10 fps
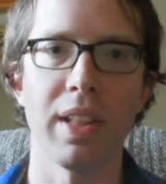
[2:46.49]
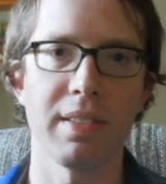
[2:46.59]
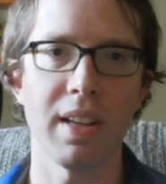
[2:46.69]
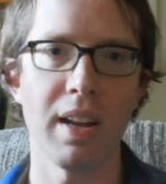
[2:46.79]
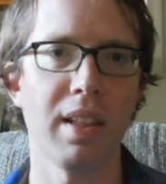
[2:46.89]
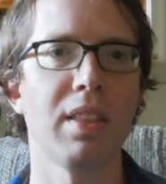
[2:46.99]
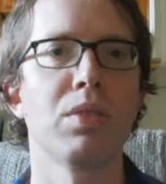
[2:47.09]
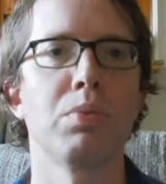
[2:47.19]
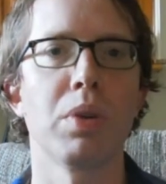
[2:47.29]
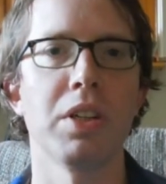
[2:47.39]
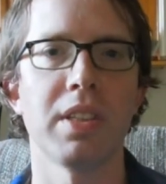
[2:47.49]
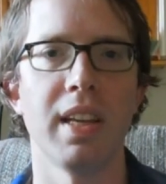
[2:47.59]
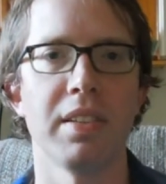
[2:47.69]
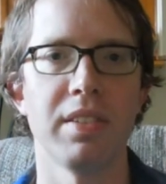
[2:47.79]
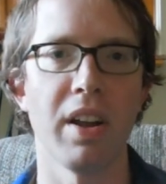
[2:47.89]
that's kind of like the worst
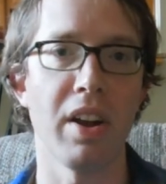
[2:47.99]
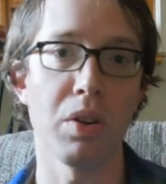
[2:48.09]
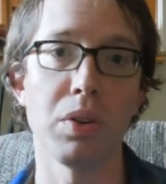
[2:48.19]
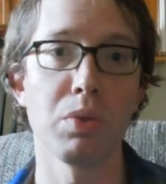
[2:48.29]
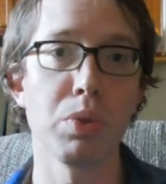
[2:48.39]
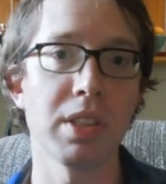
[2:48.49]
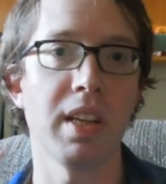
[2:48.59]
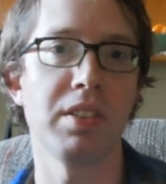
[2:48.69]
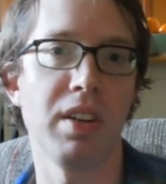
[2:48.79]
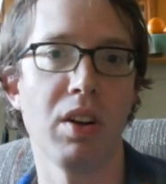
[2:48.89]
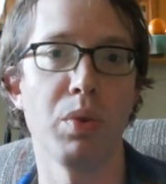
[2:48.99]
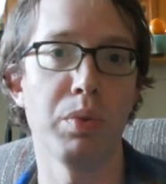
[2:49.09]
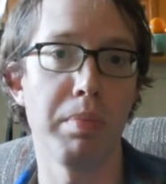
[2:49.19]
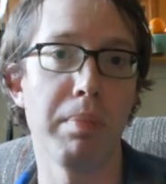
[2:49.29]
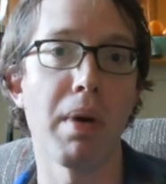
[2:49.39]
case scenario, or the worst case scenario
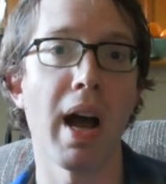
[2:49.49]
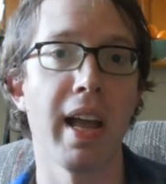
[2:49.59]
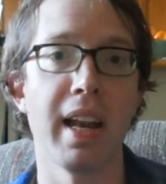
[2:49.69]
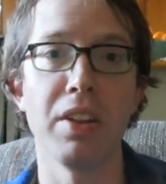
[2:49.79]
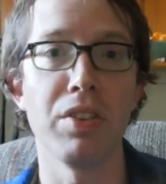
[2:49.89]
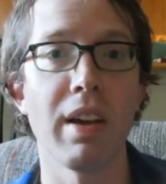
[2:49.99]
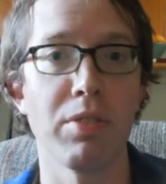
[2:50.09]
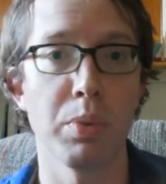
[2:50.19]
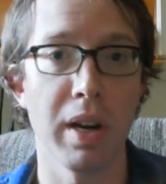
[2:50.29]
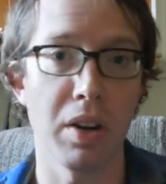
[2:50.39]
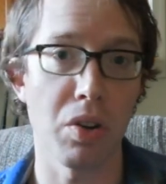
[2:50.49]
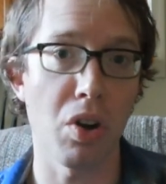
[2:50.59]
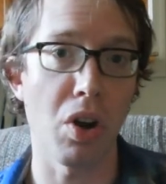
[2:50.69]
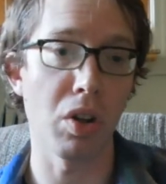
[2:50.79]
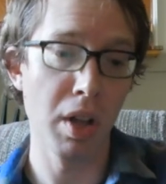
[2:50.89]
would be buy it and you never wear it at
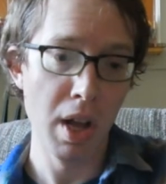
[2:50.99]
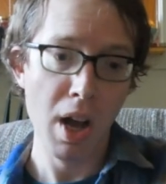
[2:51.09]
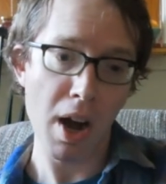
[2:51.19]
all.